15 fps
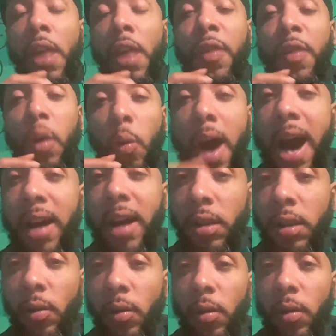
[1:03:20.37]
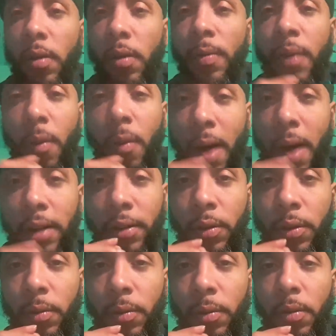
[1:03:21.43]
Thawalu.
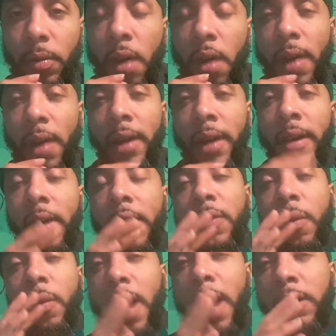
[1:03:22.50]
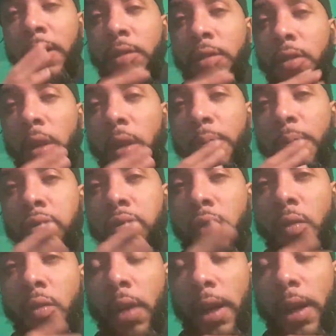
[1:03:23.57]
Thawalu. All right? Thawalus are
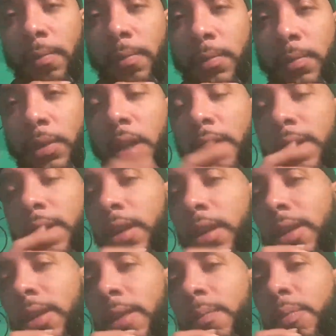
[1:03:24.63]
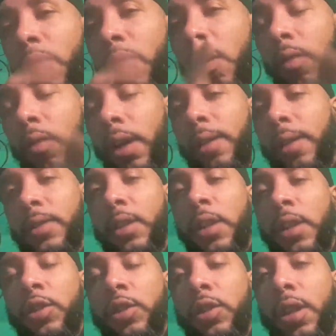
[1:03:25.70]
programs. They're literally programs.
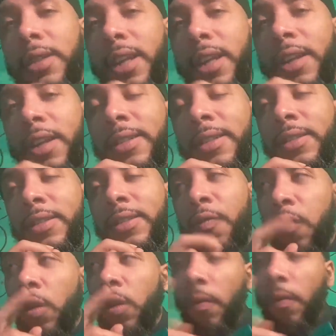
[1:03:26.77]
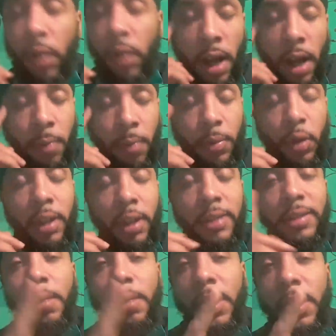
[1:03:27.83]
They're for to help you to
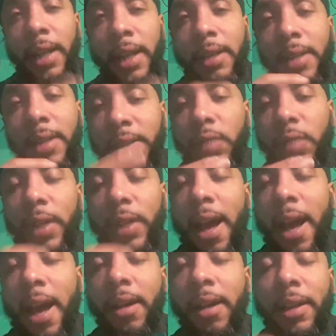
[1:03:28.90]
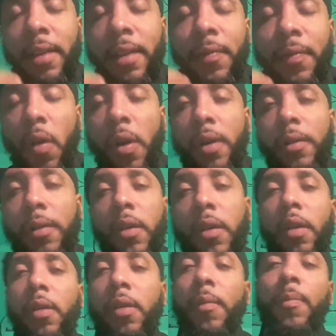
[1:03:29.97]
simulate this reality of thought.
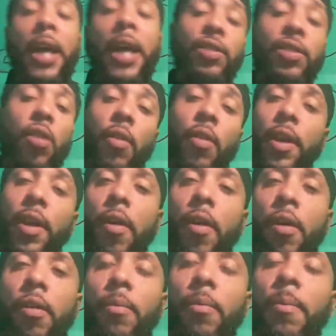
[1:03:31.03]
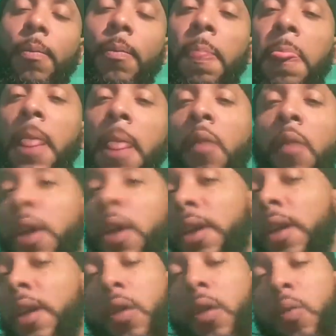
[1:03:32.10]
That's all they are.
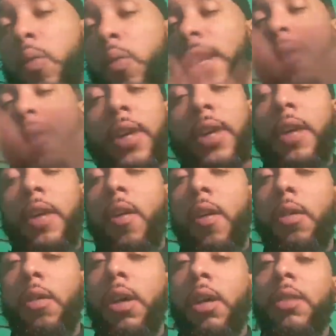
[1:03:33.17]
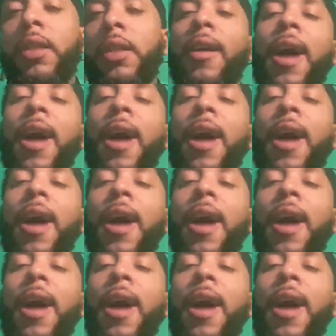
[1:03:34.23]
Whatever they are. They're